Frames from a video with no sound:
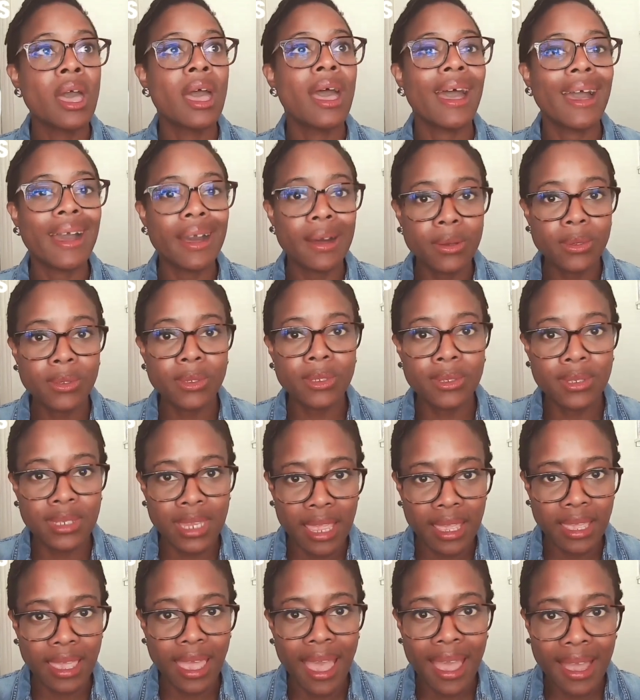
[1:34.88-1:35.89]
how to
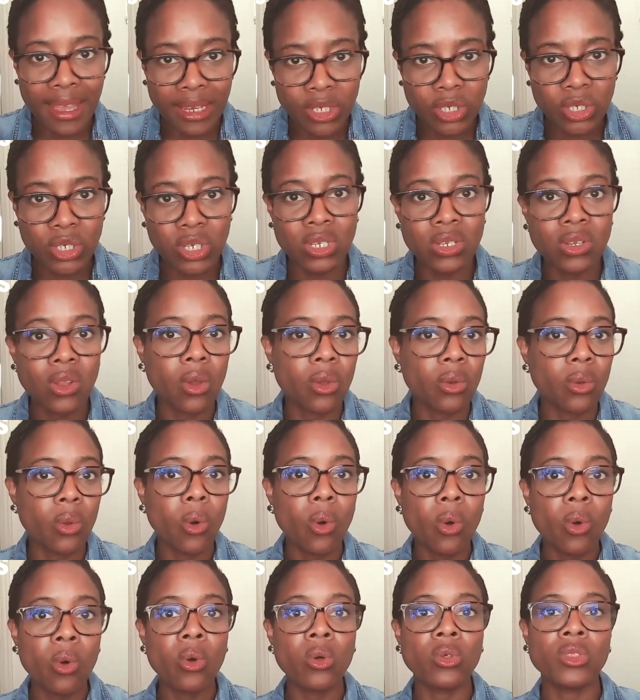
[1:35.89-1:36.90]
take action on
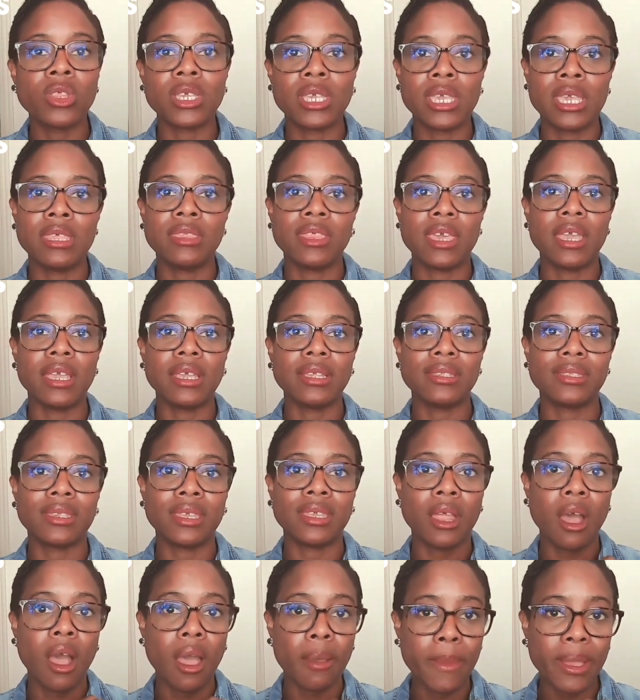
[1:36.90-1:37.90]
all the key things
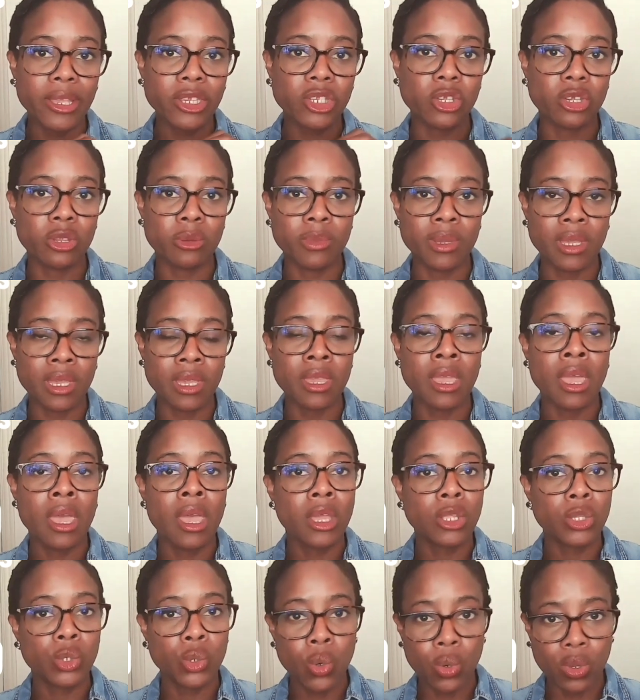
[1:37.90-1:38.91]
that I'm actually going to be
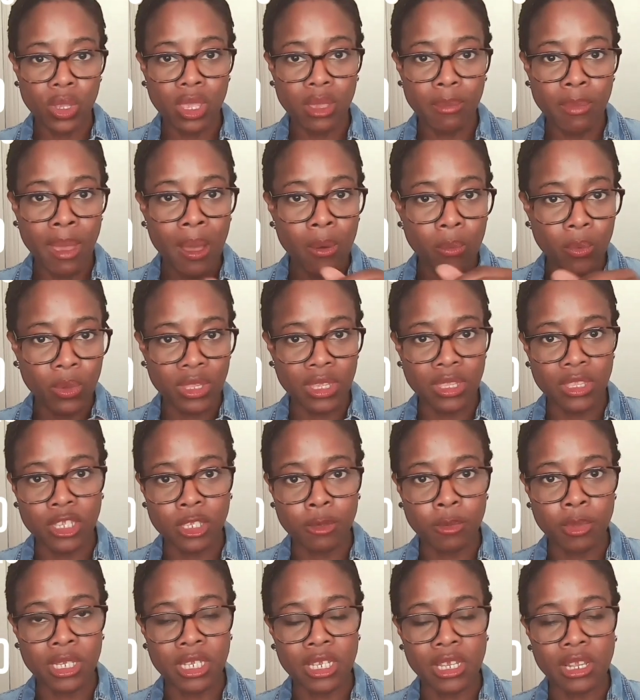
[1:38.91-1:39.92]
talking about within
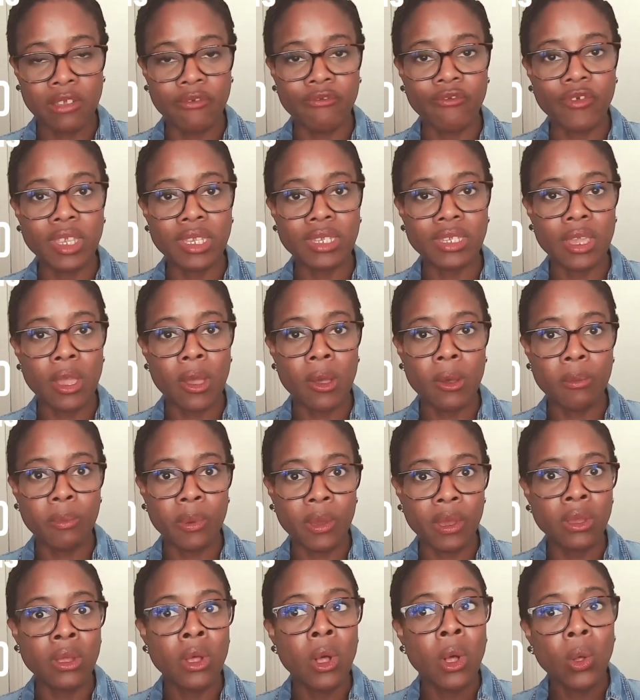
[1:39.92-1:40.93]
this particular video,
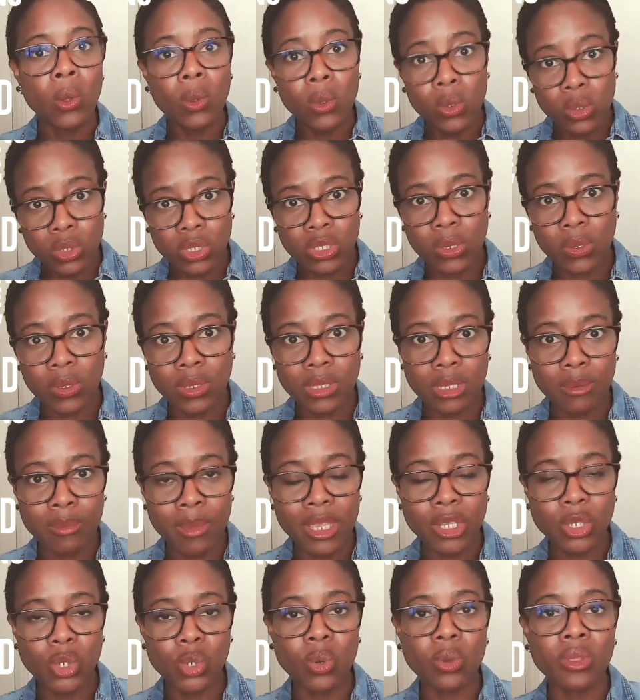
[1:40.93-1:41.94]
but also to
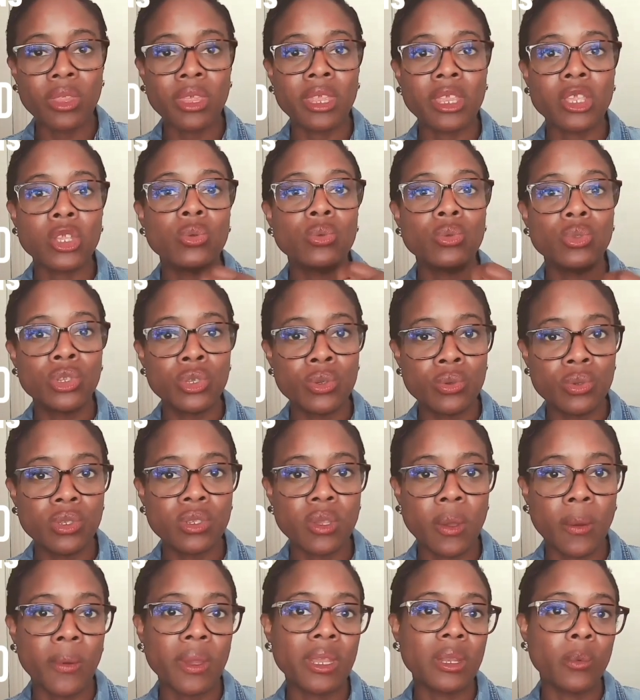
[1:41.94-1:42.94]
make sure that you do
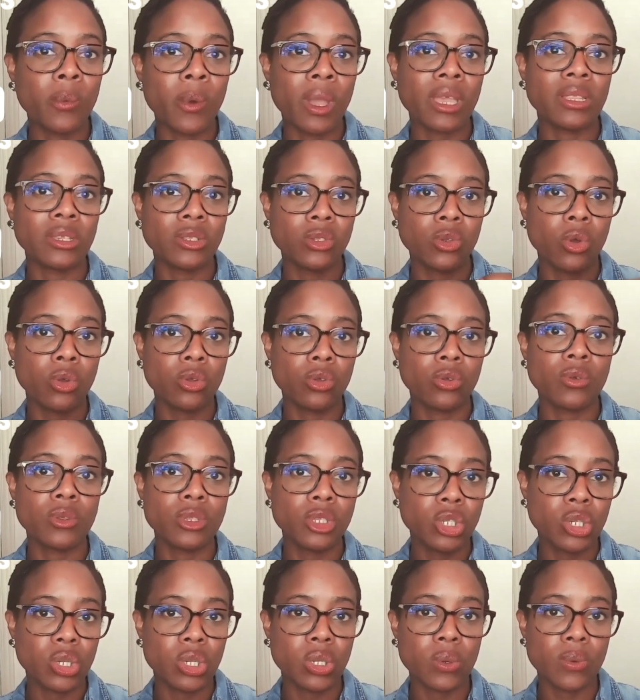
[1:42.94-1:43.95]
so in a way that's
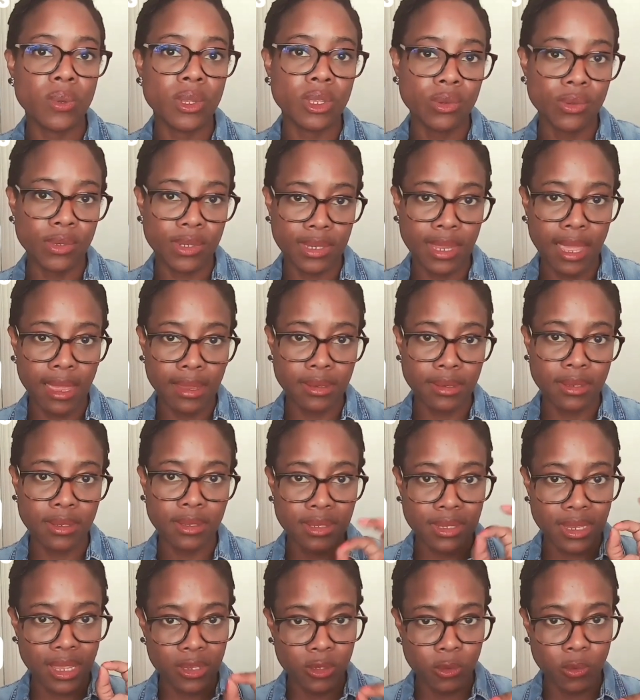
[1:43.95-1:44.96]
congruent to you and your
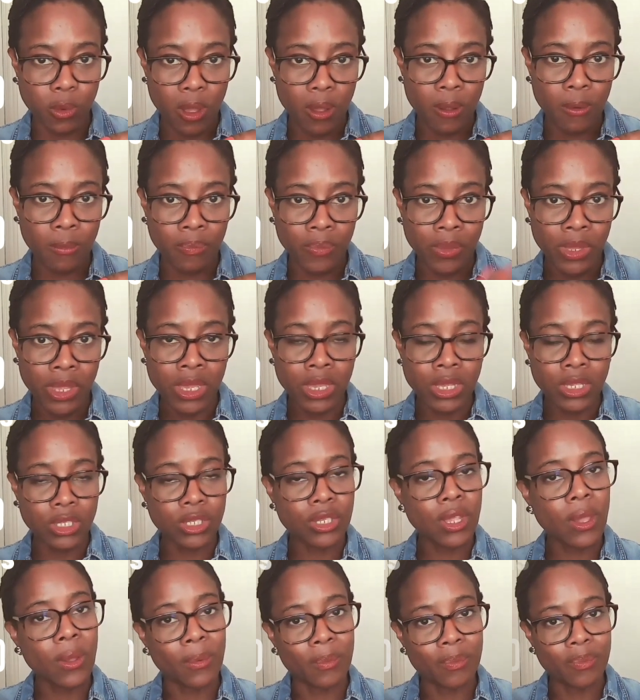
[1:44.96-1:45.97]
standards as well.
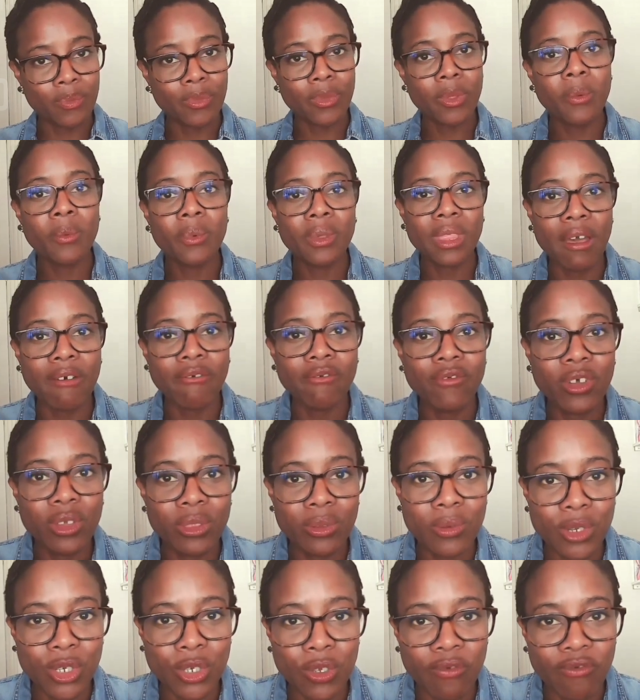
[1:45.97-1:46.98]
So without
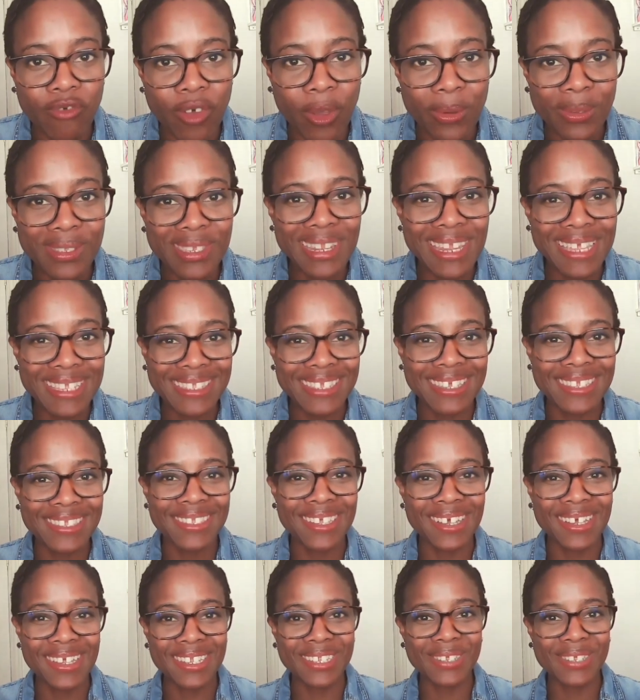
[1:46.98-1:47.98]
further ado, folks, let's get stuck